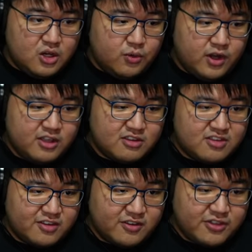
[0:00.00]
One,
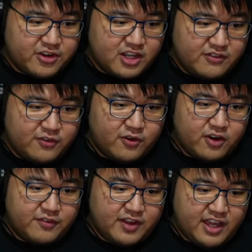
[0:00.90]
two, three, four,
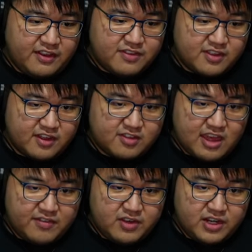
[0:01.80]
five, six,
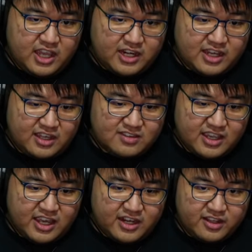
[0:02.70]
seven, eight, nine,
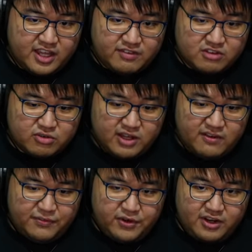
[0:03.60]
ten, eleven,
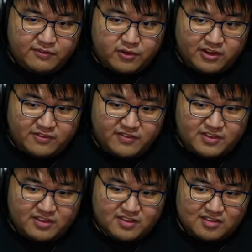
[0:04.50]
twelve, thirteen, fourteen,
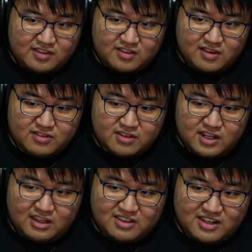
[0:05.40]
fifteen, sixteen, seventeen,
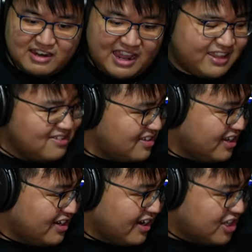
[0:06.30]
eighteen,
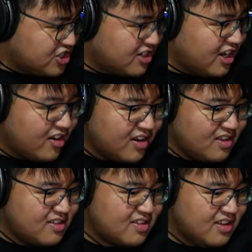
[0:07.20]
nineteen 10, 11, 12, 13, 14,
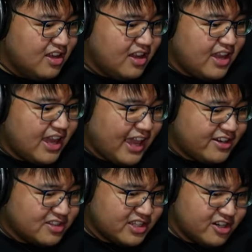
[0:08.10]
15, 16, 17, 18, 19 legendaries and a
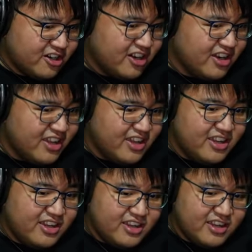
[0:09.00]
leader.
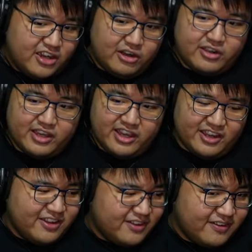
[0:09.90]
Okay.
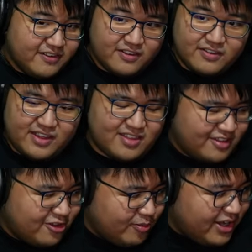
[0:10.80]
That's not
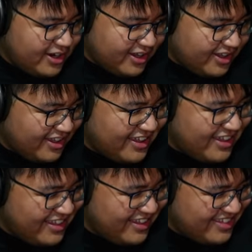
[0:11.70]
so bad, I
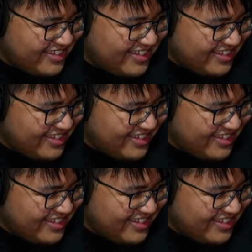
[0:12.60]
guess.